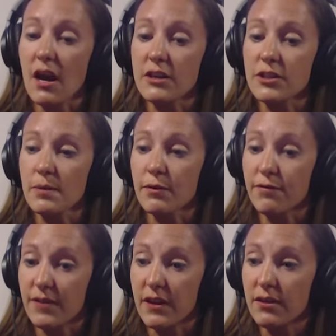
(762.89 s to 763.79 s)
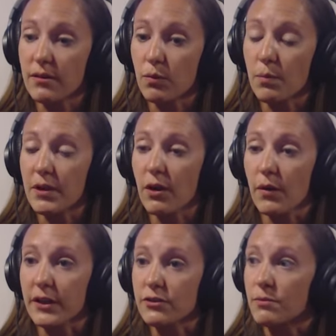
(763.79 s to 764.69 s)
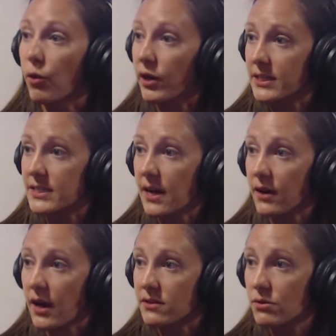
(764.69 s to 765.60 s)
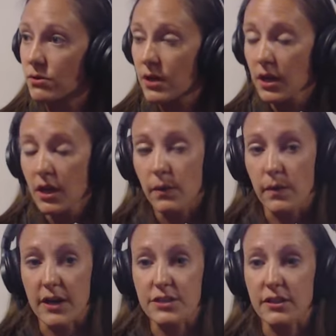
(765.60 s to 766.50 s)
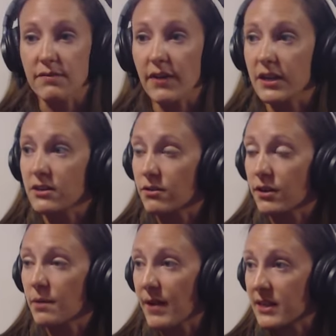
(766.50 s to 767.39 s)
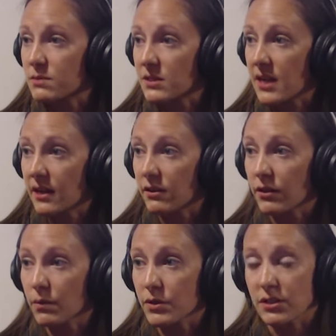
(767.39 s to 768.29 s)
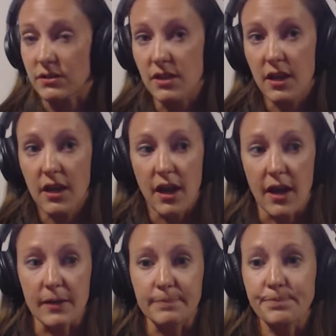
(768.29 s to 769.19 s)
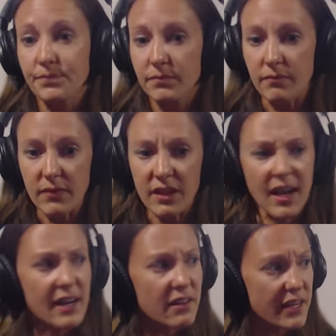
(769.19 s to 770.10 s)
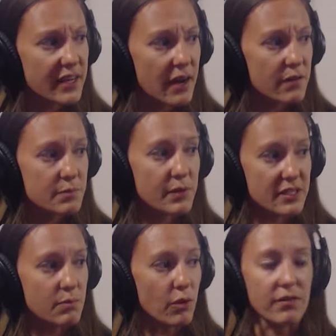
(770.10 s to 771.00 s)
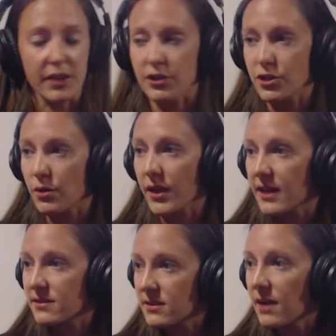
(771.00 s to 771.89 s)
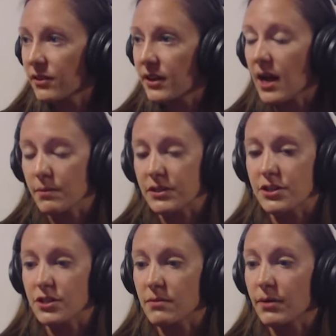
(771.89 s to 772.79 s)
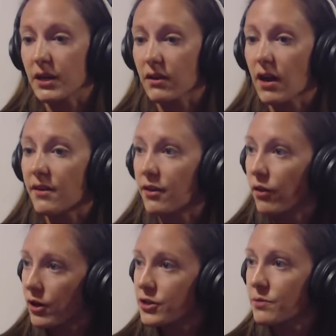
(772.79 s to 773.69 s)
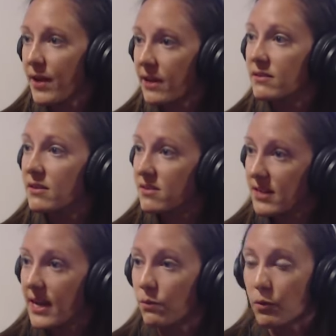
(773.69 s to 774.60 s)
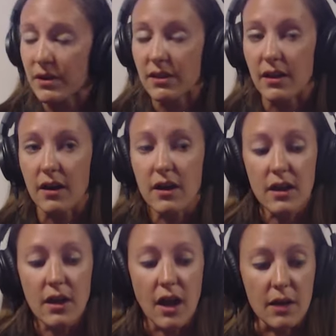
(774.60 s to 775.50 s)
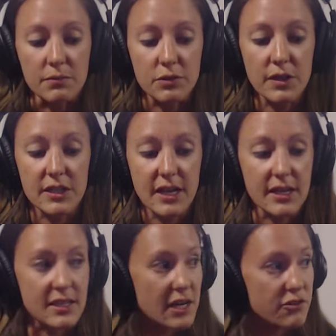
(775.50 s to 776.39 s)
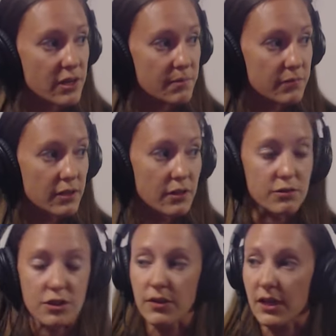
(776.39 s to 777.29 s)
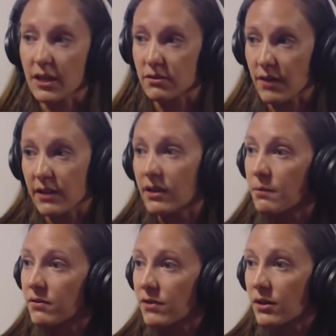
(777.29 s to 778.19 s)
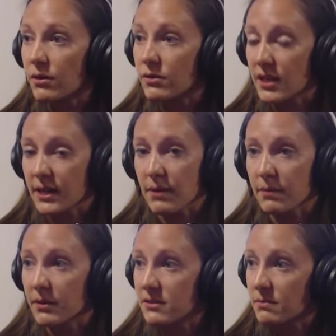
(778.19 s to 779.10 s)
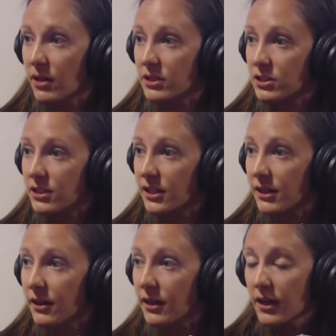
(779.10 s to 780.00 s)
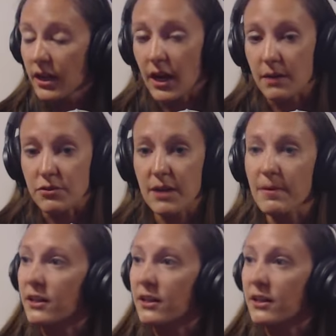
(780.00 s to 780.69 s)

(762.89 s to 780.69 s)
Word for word: October 5th, we'll be going to Morgantown High School. We were actually invited to their band spectacular, which is um, kind of like ours, but it's more of like a showcase. It's not really competition, but a lot of the larger bands in the state will be there. Um, so we're going to take a day trip, you know, show the kids around WVU, take them up, get some lunch and dinner, um, try to make